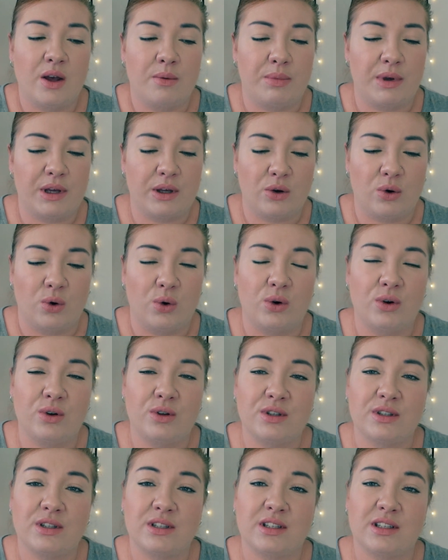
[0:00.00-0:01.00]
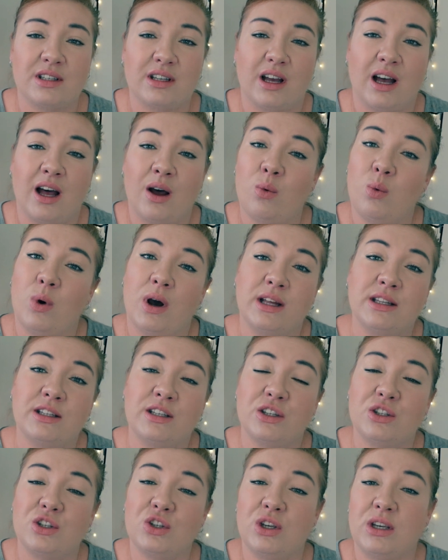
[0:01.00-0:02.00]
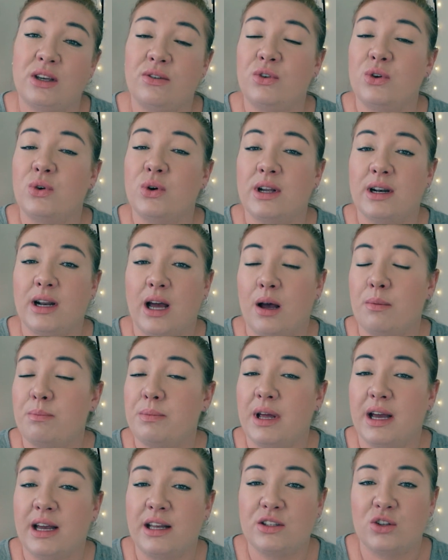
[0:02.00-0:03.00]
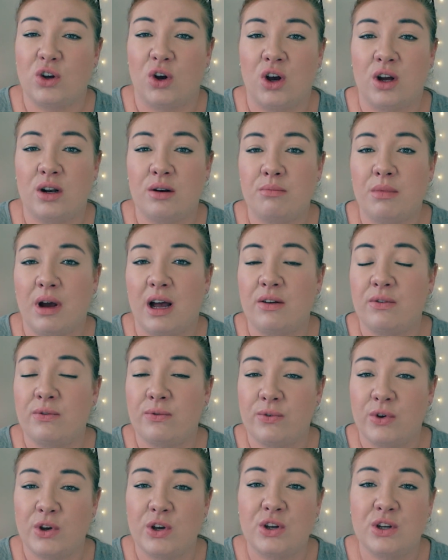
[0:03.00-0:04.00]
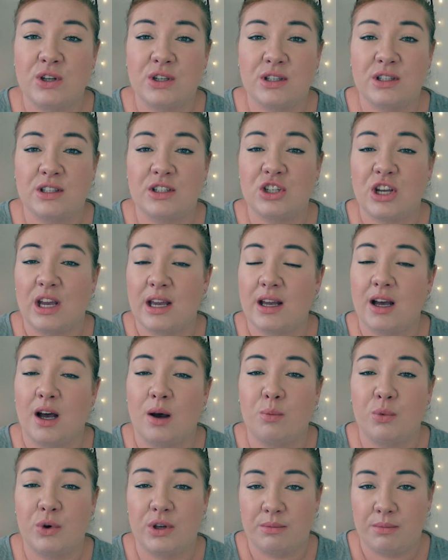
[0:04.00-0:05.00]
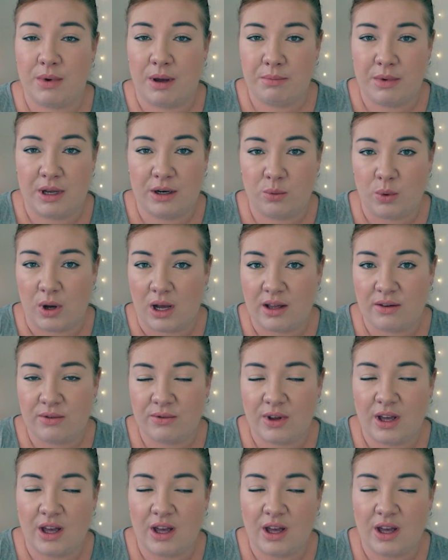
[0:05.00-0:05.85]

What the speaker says: because I wanted to give you an update on my first checkup with my midwife.